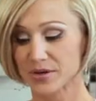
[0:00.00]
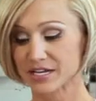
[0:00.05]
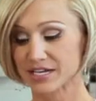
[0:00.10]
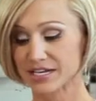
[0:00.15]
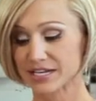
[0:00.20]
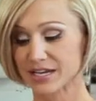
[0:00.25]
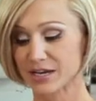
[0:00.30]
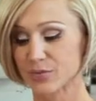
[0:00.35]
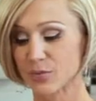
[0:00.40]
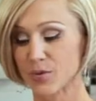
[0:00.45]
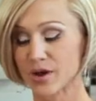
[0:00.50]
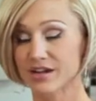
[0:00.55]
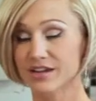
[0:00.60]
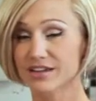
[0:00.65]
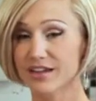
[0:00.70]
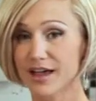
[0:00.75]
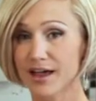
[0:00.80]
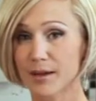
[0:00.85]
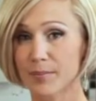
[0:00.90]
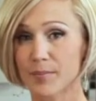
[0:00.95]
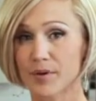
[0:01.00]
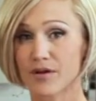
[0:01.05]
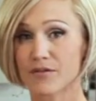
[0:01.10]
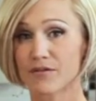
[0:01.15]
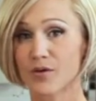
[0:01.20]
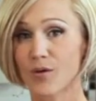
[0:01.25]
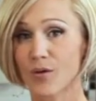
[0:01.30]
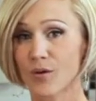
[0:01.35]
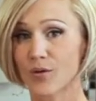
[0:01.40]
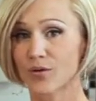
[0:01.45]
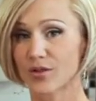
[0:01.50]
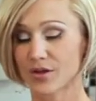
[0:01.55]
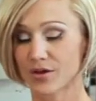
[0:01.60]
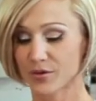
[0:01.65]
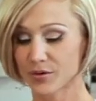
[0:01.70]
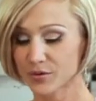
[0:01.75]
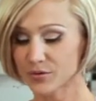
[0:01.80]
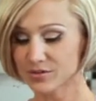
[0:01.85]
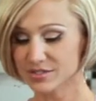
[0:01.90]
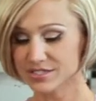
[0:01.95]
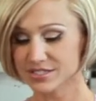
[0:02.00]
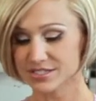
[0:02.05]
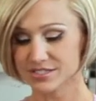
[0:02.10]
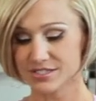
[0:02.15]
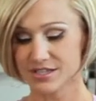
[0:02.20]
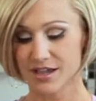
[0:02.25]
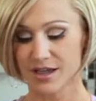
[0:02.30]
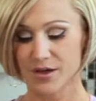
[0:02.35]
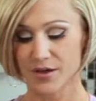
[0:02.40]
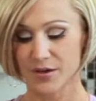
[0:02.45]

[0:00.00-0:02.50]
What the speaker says: going to need 1 cup of whole oats.